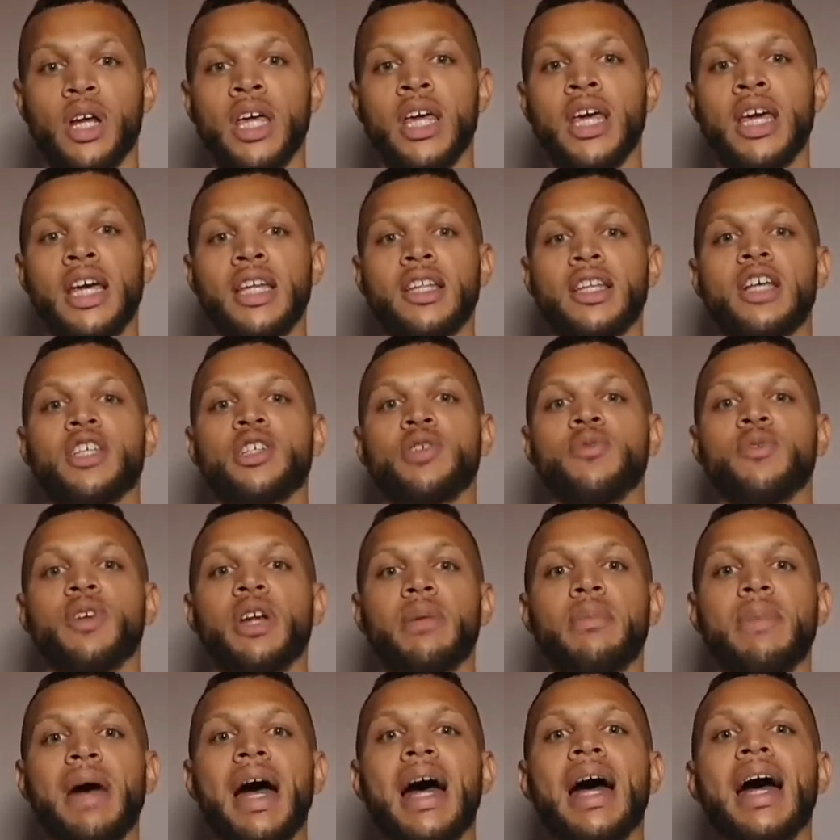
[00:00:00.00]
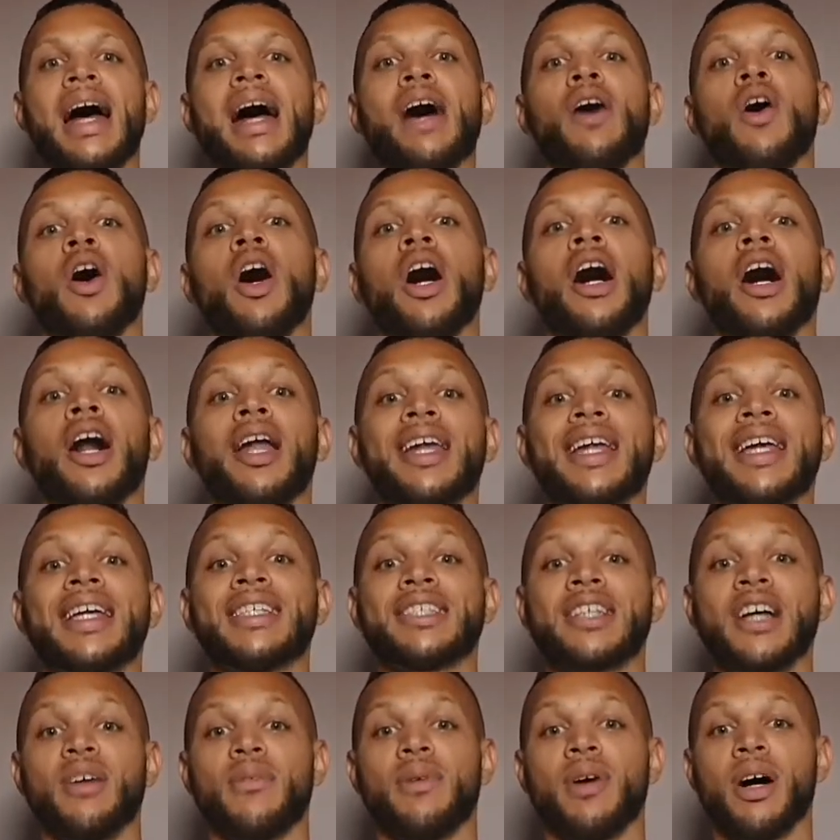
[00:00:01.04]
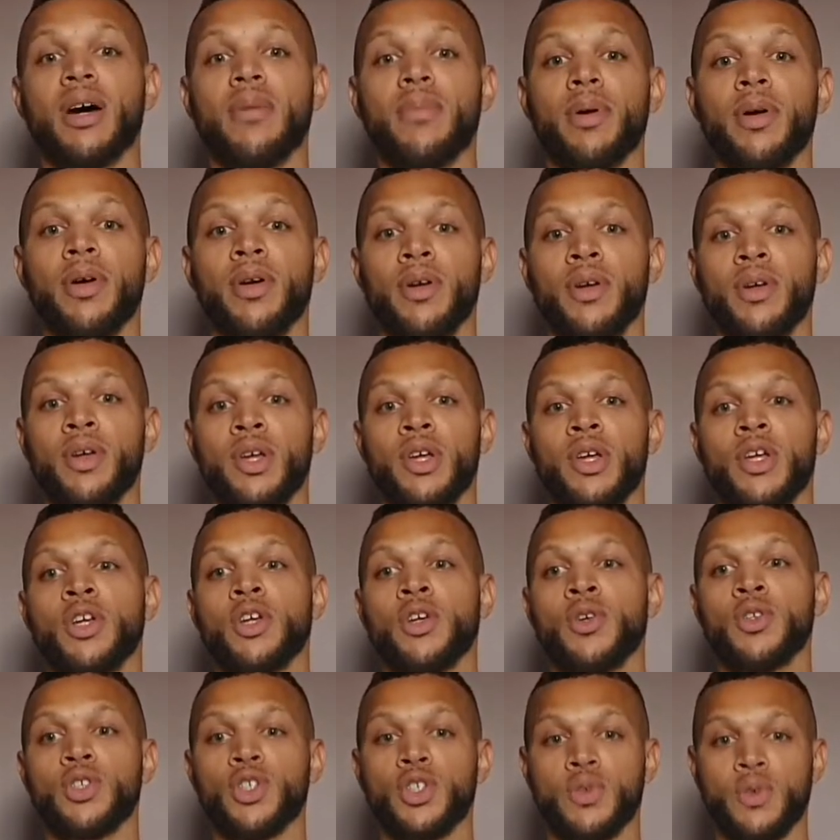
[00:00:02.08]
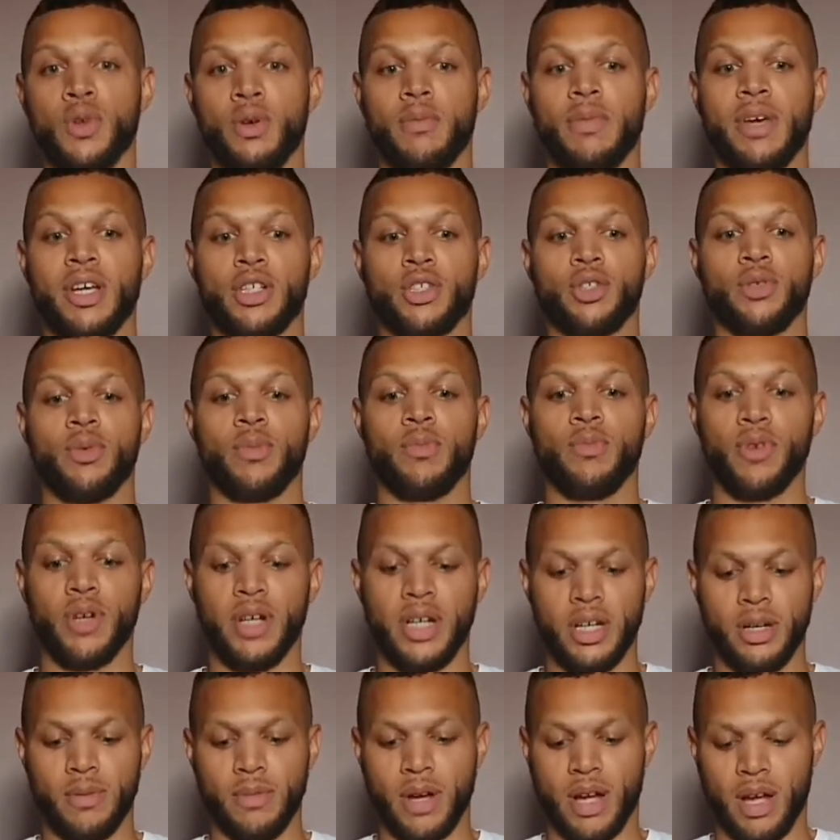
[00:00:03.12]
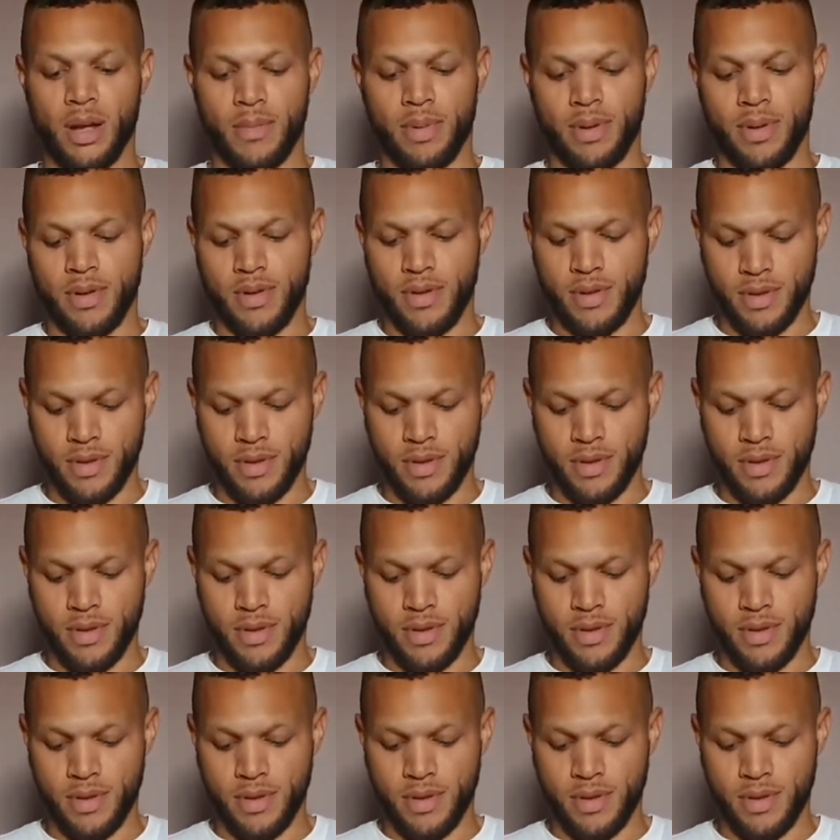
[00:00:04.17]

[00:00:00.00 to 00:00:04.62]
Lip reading: It doesn't really matter how high our knees come up, just want to make sure we're bringing them up.